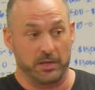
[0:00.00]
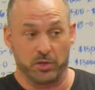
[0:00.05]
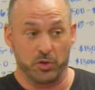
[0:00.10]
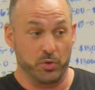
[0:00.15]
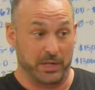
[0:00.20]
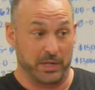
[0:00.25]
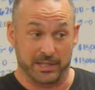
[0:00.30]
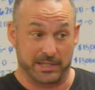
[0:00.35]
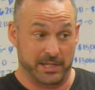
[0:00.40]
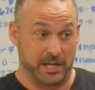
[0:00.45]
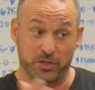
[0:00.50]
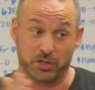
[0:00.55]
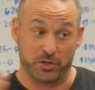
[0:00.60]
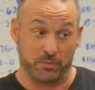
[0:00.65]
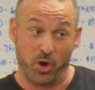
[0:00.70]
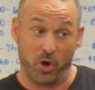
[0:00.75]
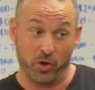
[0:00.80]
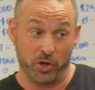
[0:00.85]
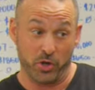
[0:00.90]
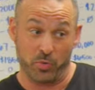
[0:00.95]
And you can teach
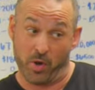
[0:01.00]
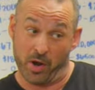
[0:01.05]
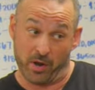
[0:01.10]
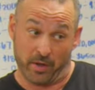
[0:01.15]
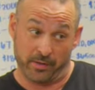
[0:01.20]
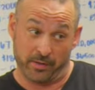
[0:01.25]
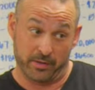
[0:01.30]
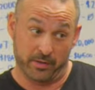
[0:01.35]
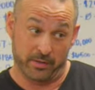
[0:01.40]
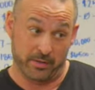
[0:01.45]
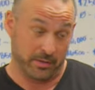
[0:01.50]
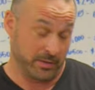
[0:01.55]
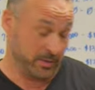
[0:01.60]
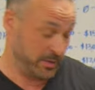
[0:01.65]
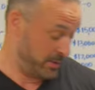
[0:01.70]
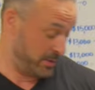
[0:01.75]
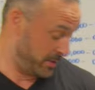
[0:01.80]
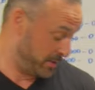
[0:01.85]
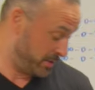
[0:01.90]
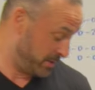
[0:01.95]
them all you want.
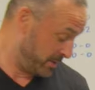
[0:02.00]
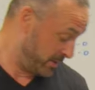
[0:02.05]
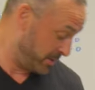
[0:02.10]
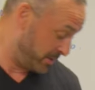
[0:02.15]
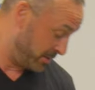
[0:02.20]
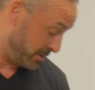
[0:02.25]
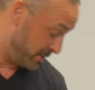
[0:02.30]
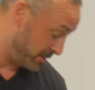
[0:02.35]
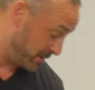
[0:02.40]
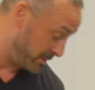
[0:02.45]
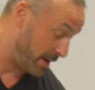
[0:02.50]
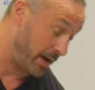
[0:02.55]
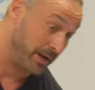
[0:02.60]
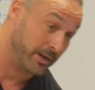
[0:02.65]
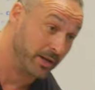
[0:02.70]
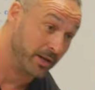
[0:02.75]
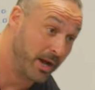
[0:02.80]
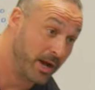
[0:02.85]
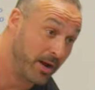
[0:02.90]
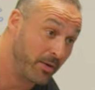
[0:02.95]

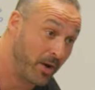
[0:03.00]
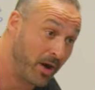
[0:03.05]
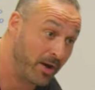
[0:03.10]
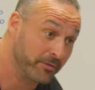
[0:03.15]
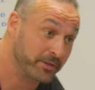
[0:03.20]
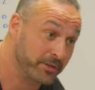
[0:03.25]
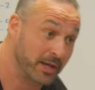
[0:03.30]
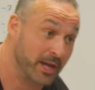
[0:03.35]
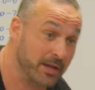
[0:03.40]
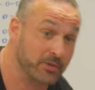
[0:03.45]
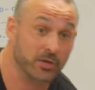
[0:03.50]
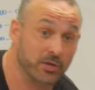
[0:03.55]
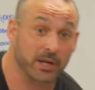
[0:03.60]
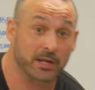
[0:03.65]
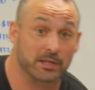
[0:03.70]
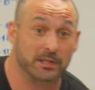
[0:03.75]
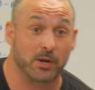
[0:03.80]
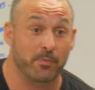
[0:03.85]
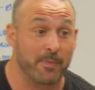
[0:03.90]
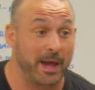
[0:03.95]
You know how often I
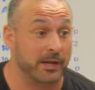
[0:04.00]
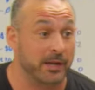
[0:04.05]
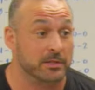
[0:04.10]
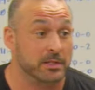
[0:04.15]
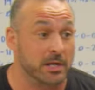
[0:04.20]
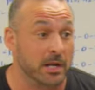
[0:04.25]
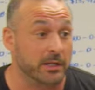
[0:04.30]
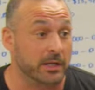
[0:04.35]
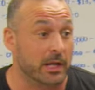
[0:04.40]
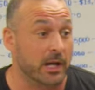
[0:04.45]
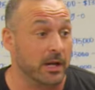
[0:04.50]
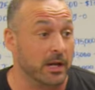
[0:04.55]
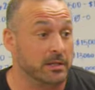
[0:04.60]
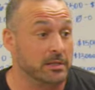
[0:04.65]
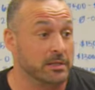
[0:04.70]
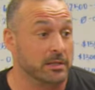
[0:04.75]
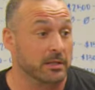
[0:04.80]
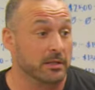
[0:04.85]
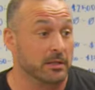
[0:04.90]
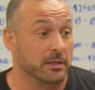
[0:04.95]
try to tell Maddox not to
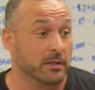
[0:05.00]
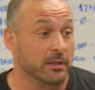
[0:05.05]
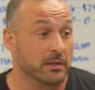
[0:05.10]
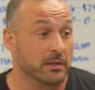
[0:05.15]
cuss?